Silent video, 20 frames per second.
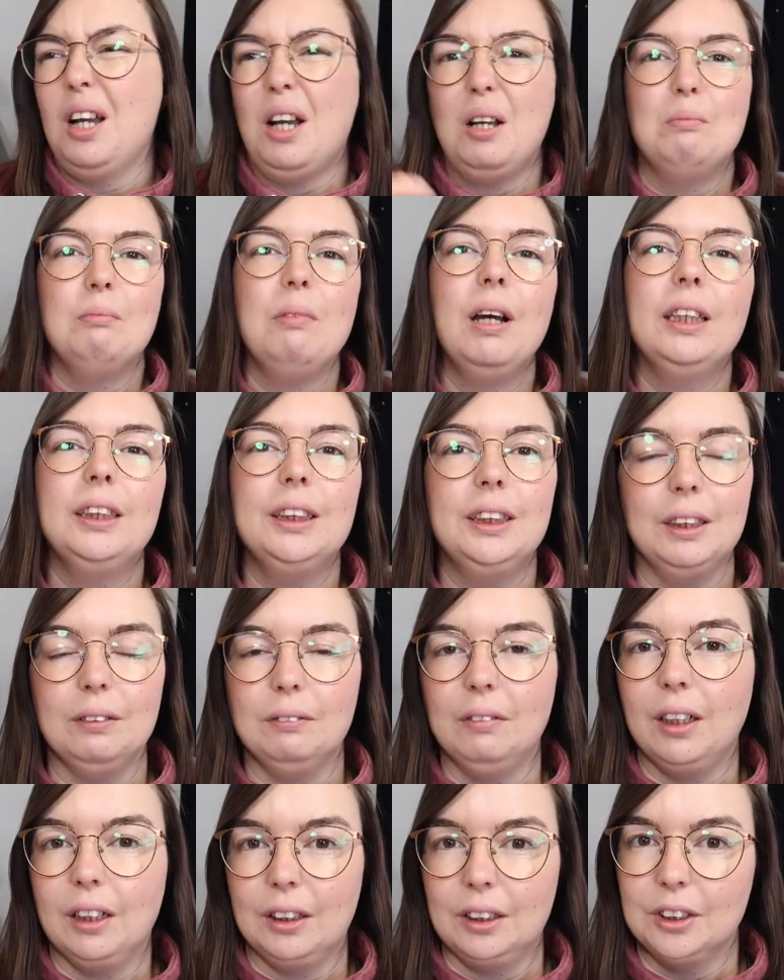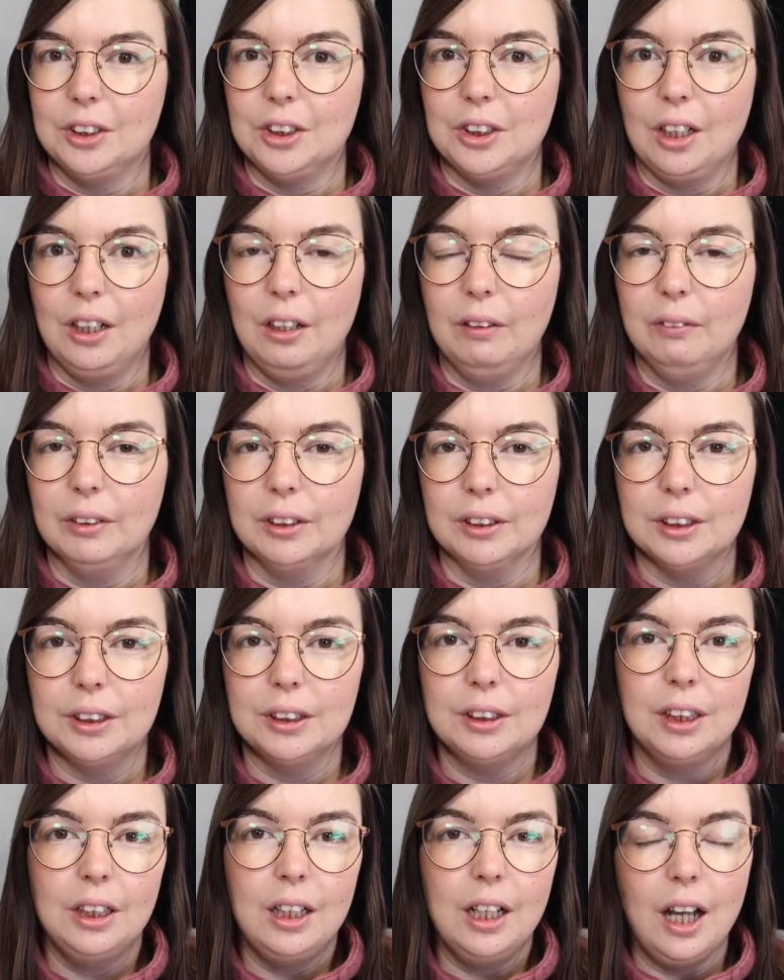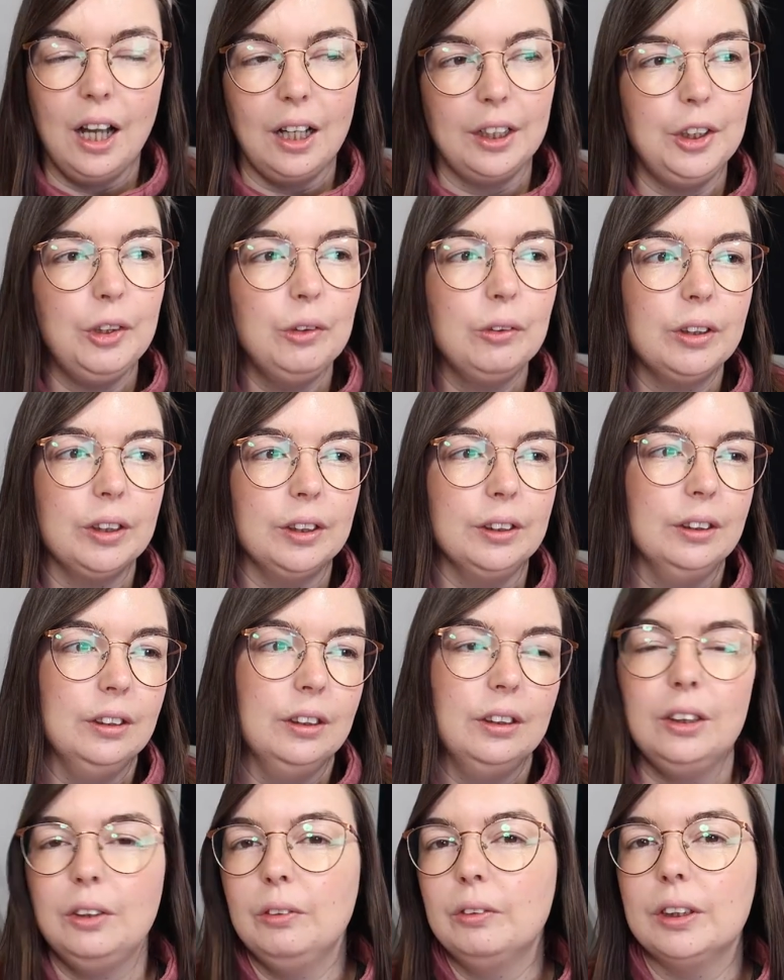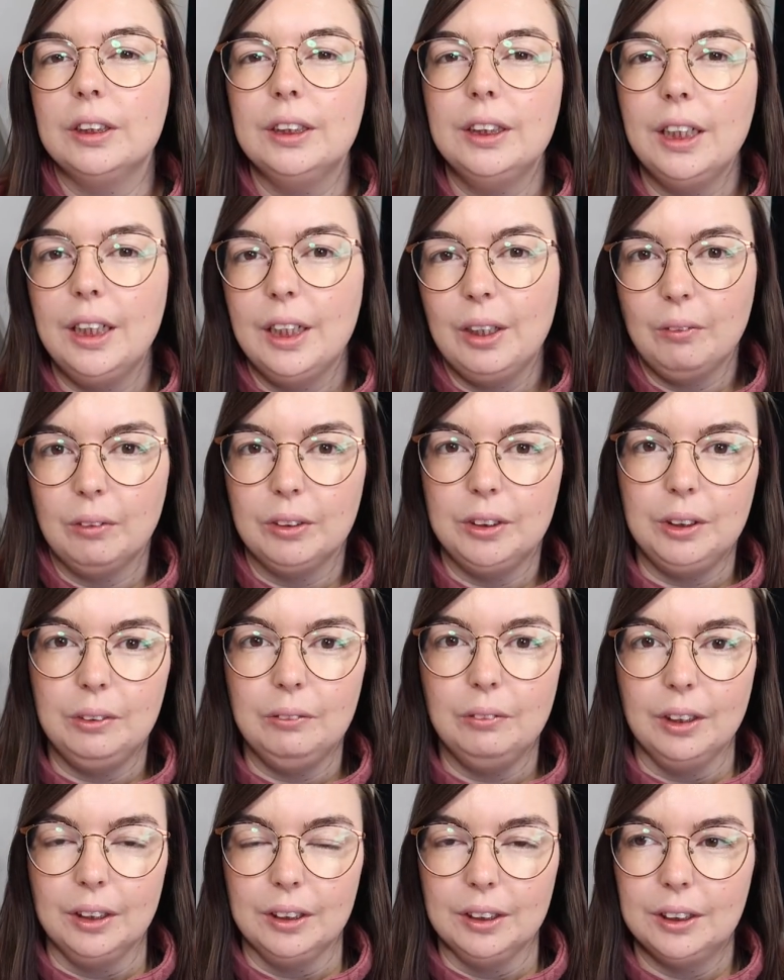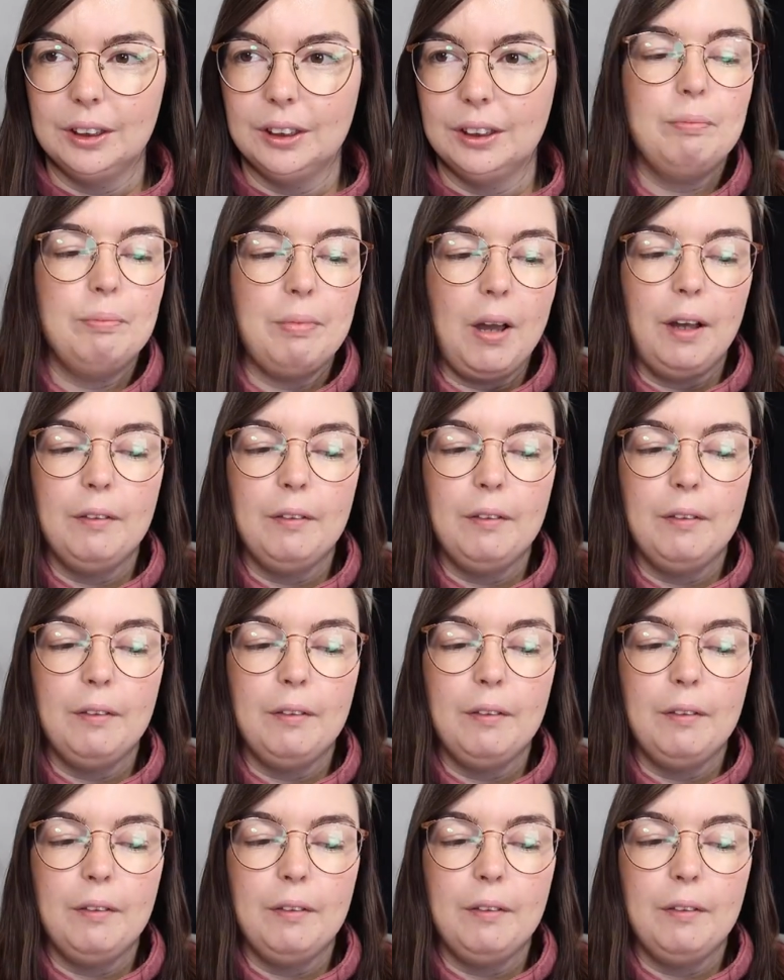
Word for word: a, massive luggage allowance and you can you can take what you want.